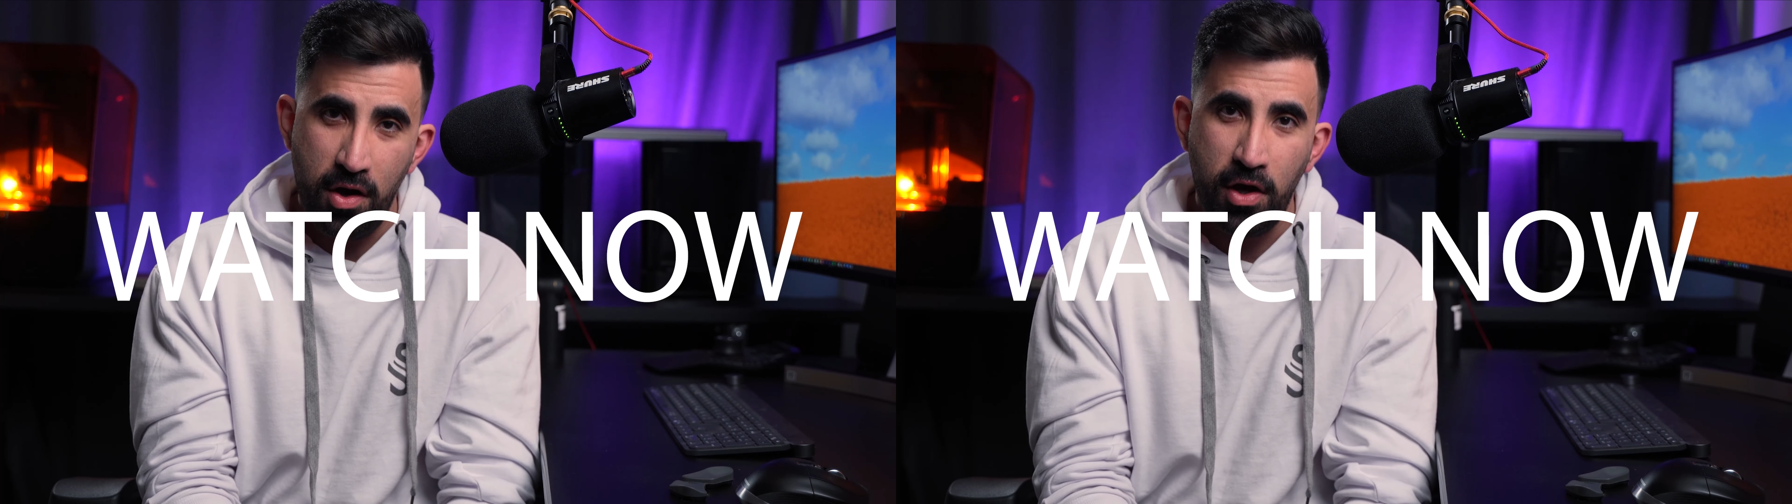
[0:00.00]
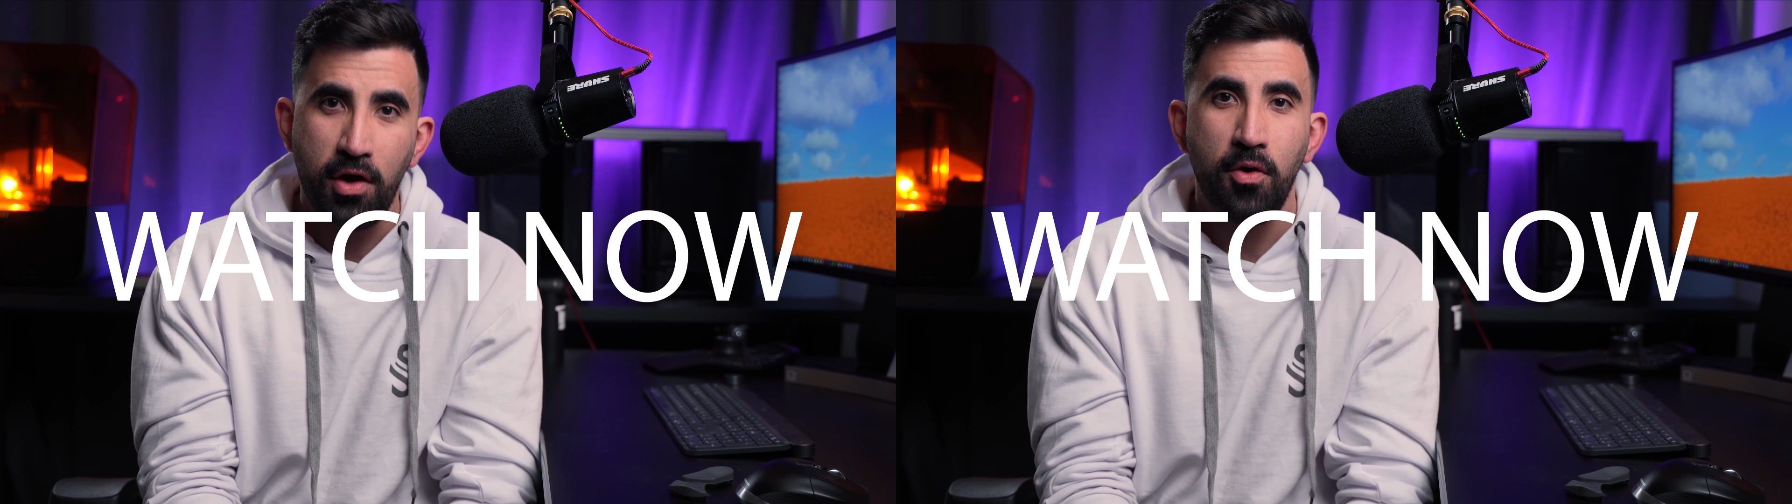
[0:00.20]

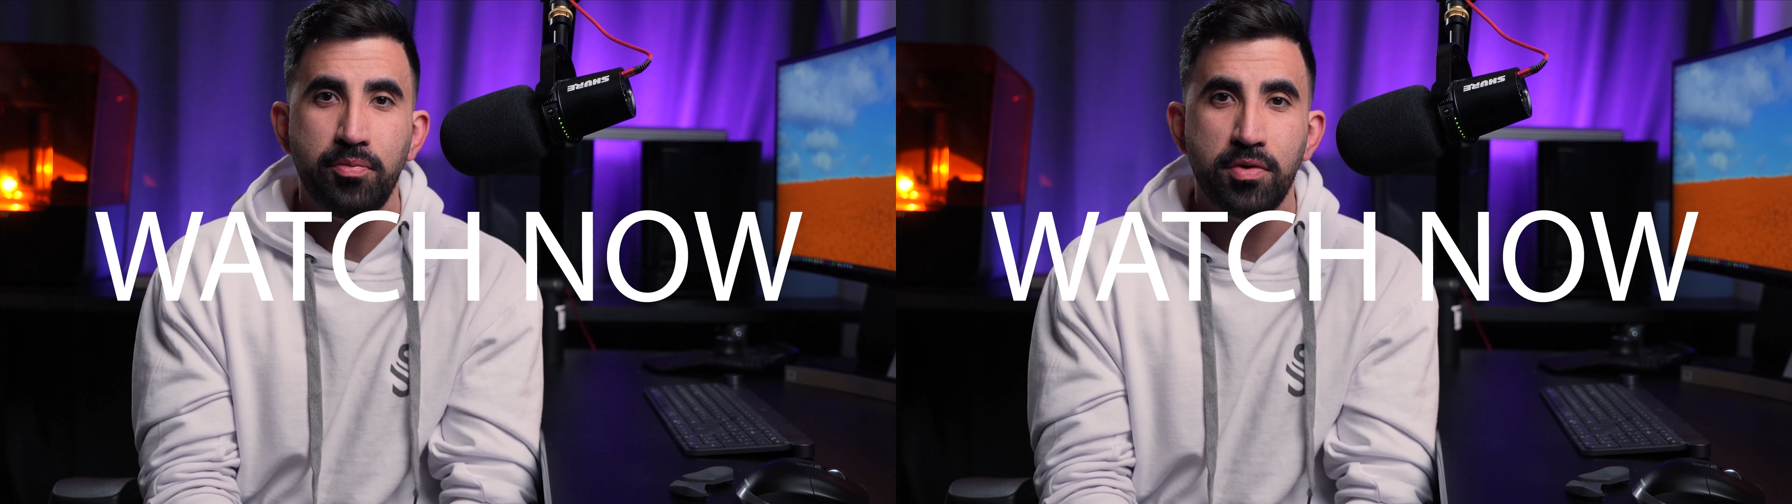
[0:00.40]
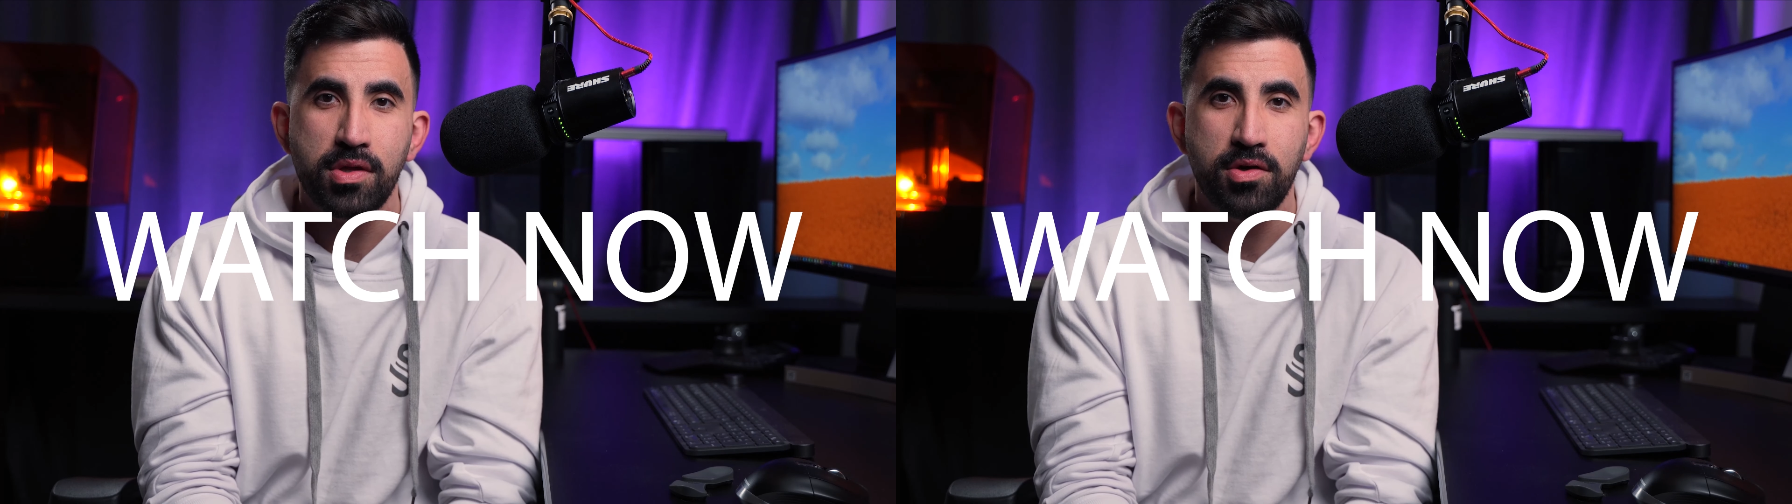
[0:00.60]
I
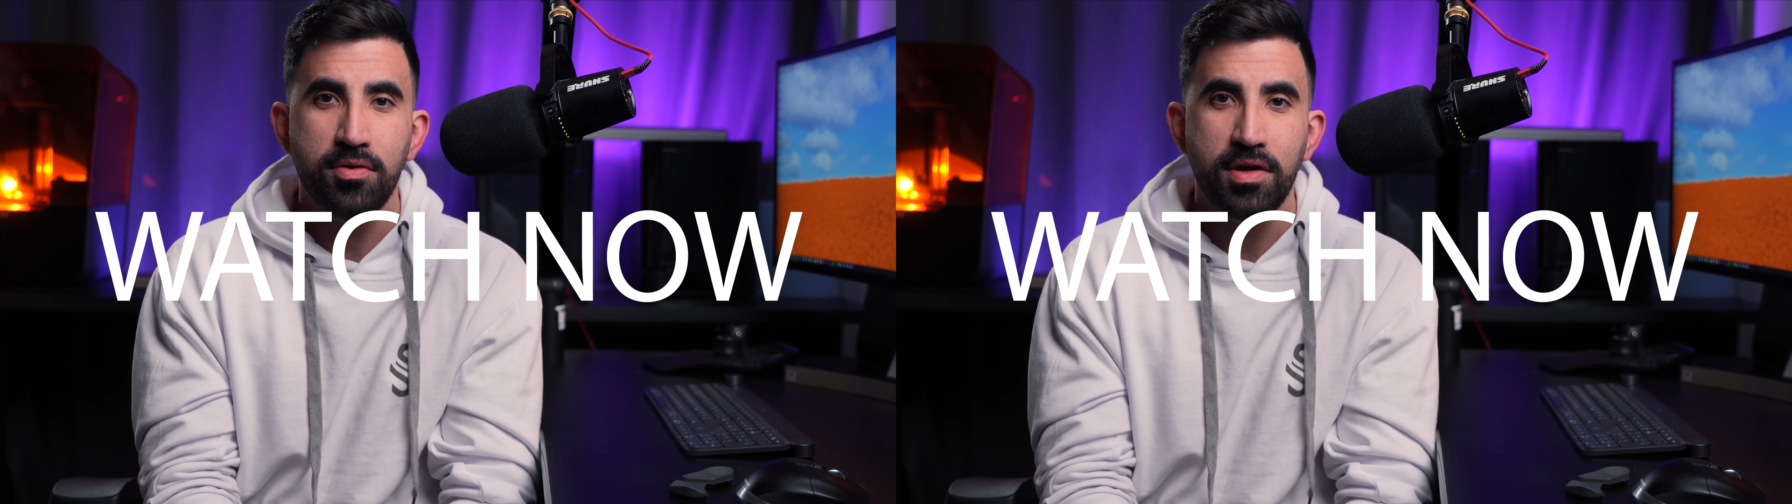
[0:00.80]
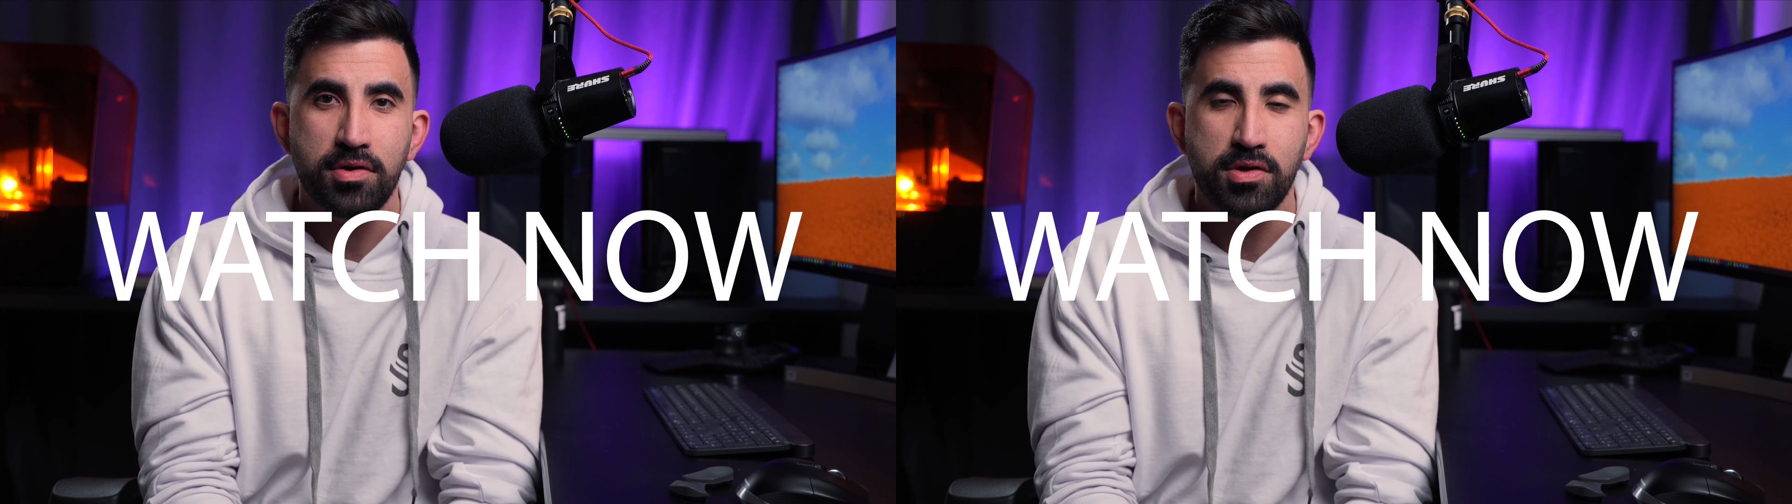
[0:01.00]
hope to see
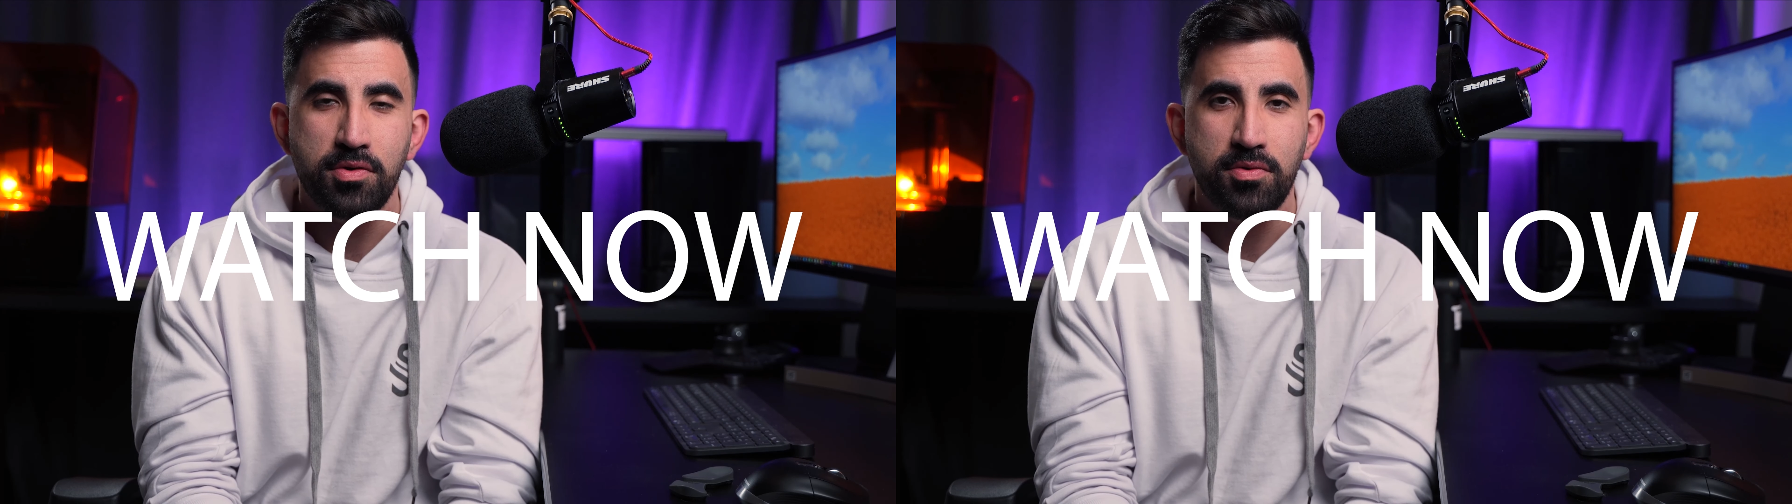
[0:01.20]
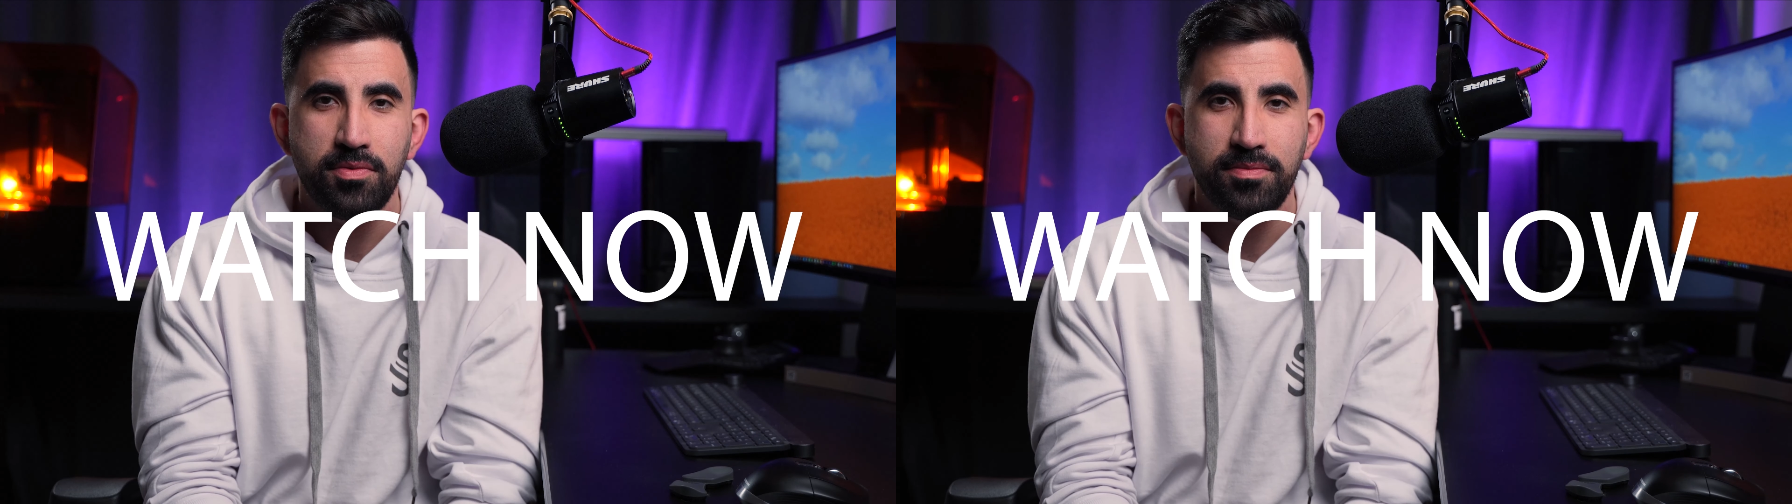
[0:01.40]
you there soon.